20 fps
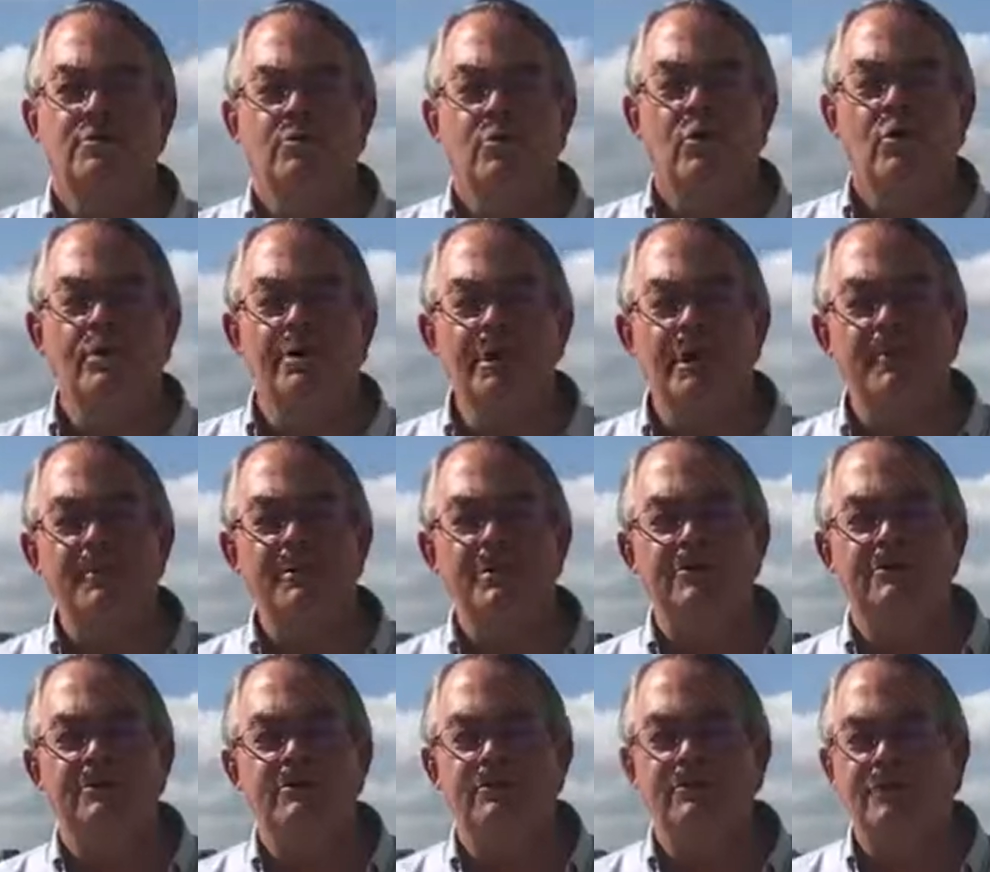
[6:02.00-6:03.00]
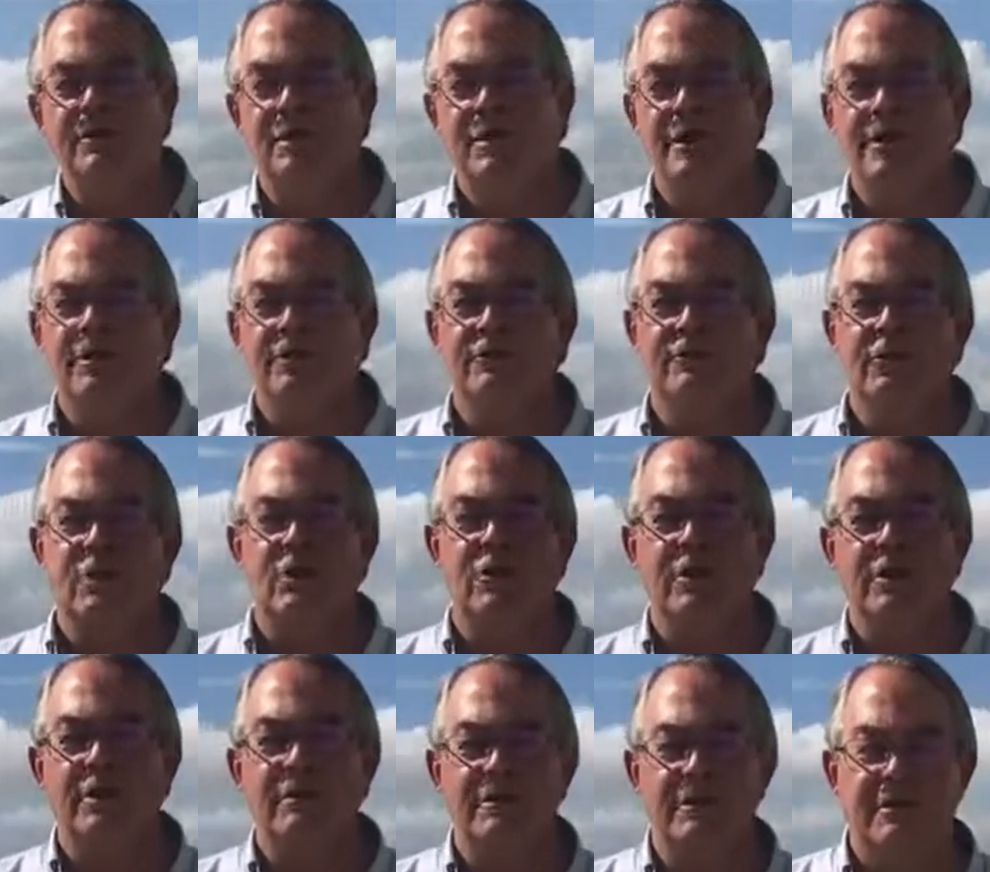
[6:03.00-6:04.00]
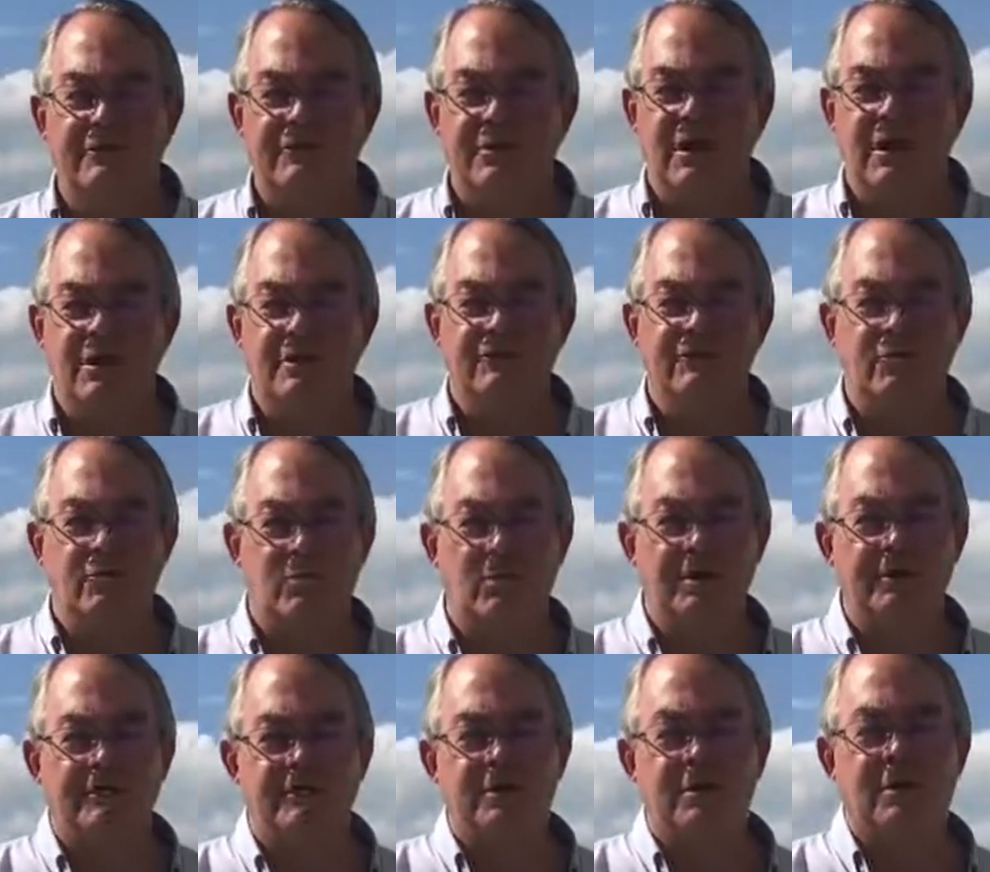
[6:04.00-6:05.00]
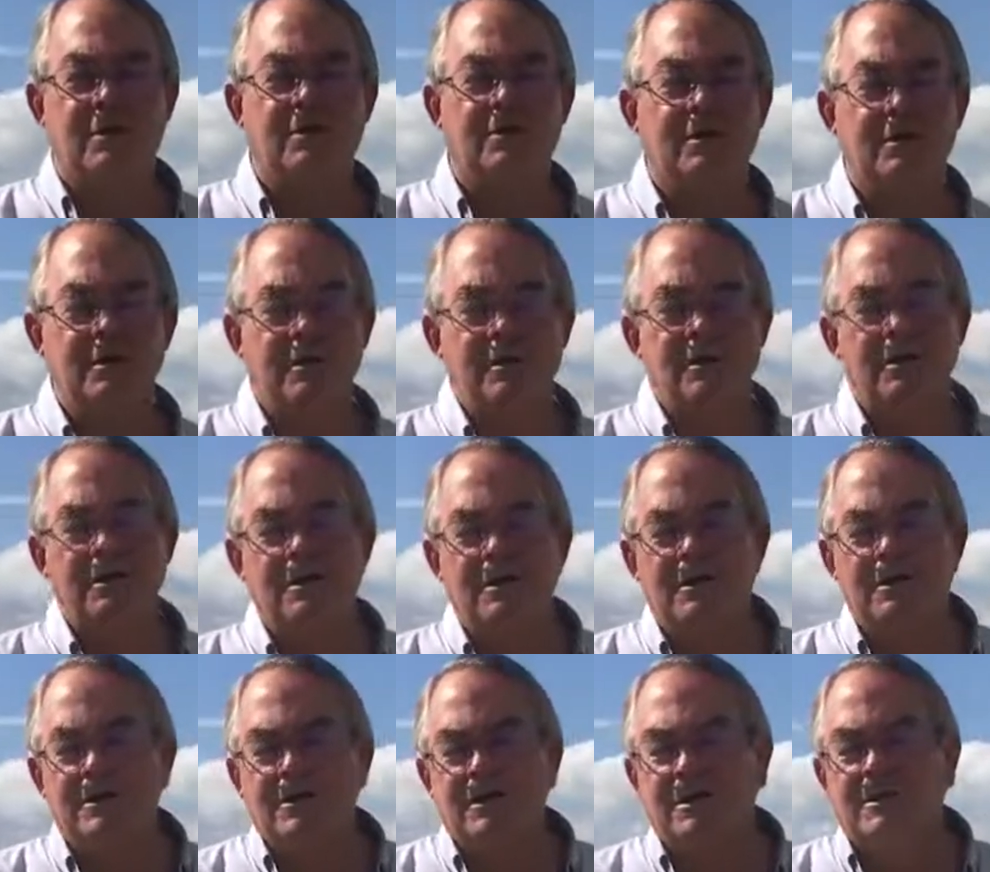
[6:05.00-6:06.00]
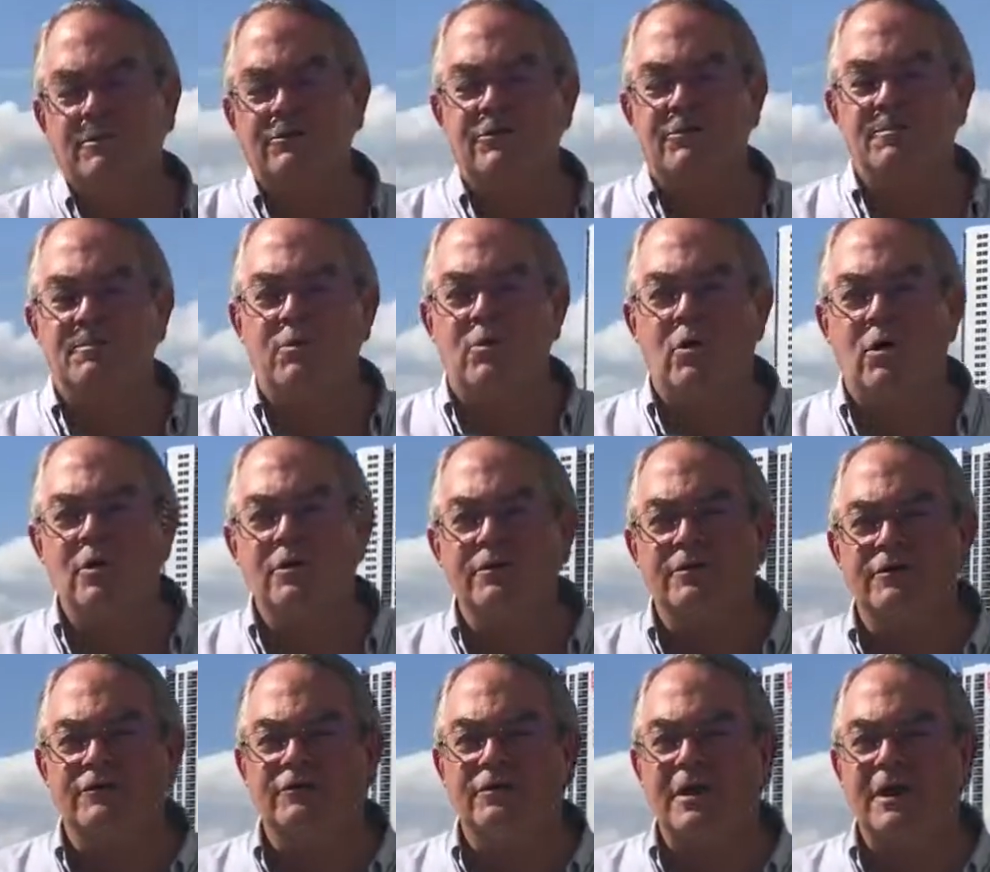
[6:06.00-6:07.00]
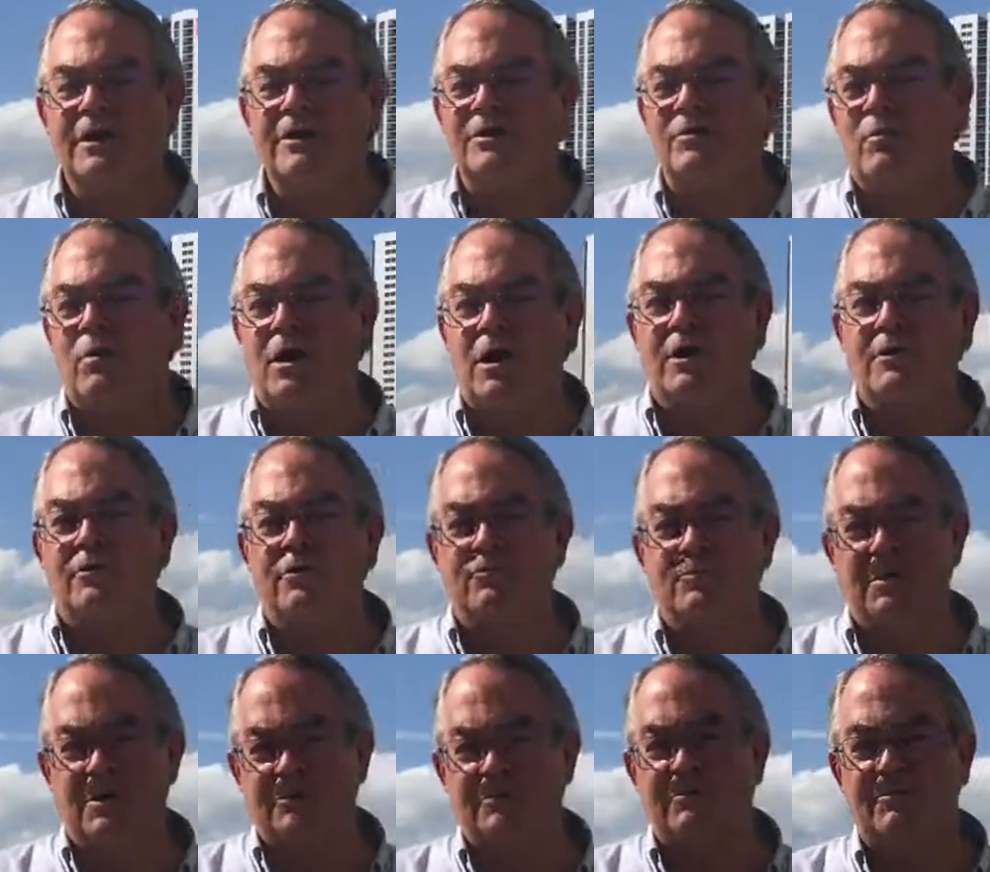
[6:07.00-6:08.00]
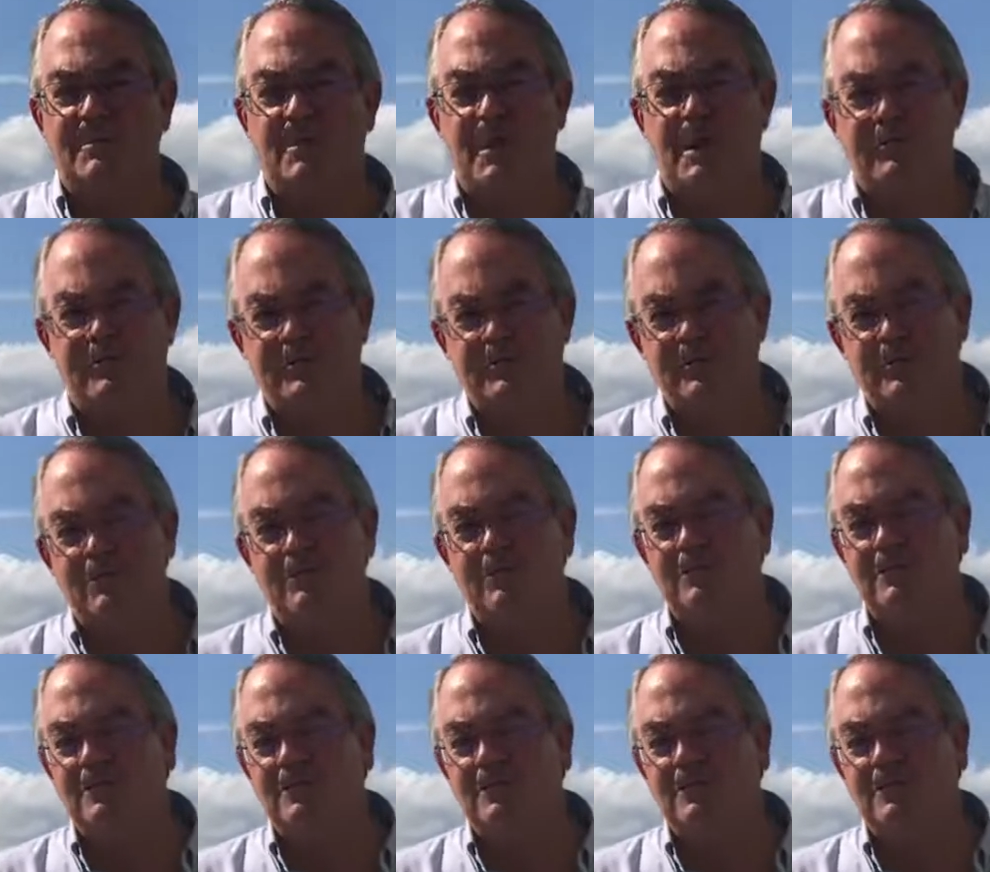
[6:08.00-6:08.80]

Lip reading: Growing up in Tucson, Arizona, as hot as it was there, it was important to stay in the water as much as possible.